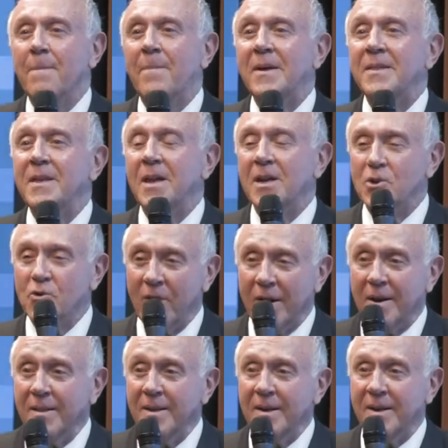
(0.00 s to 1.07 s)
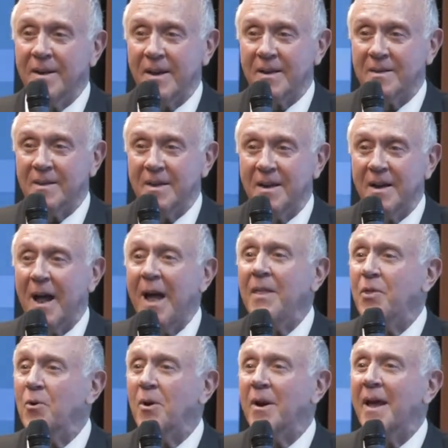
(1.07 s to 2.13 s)
But the adrenaline kicked in, and I
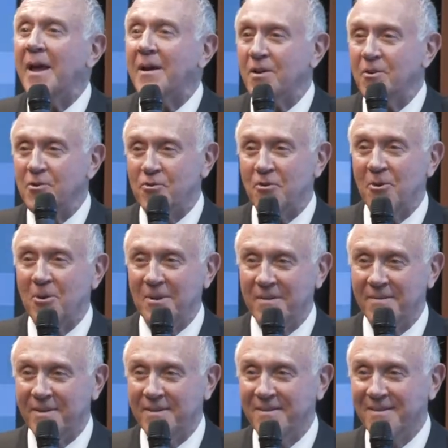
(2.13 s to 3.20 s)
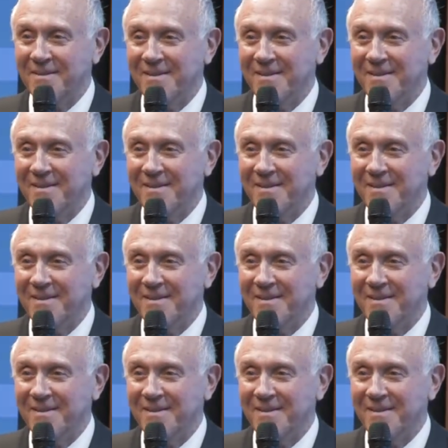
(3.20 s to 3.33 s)
thought I had control of it.